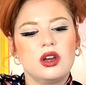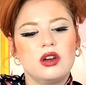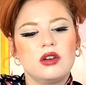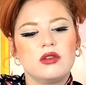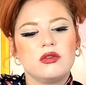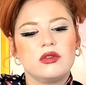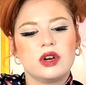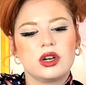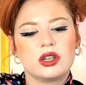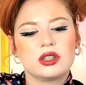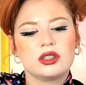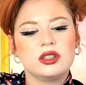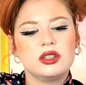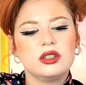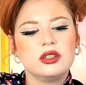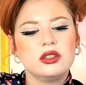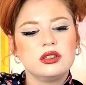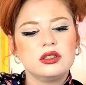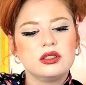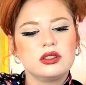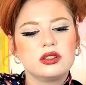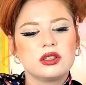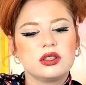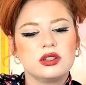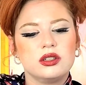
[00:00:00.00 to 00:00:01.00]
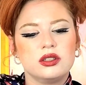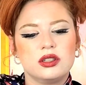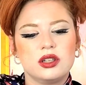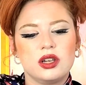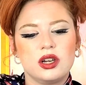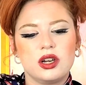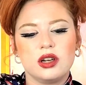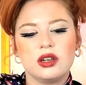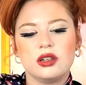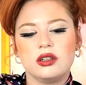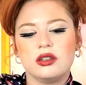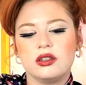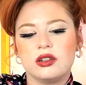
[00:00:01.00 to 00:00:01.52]
Vaccines
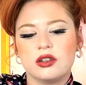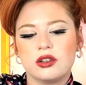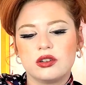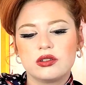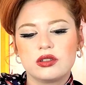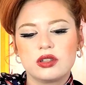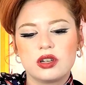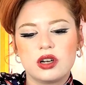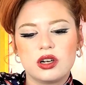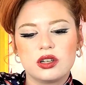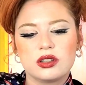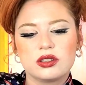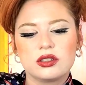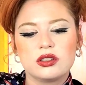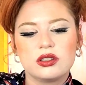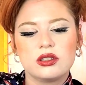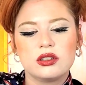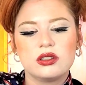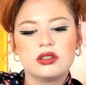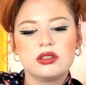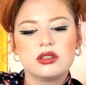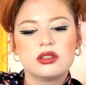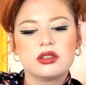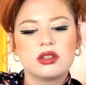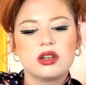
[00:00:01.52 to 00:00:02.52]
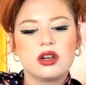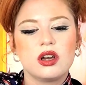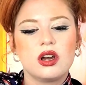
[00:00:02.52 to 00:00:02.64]
contain neurotoxins,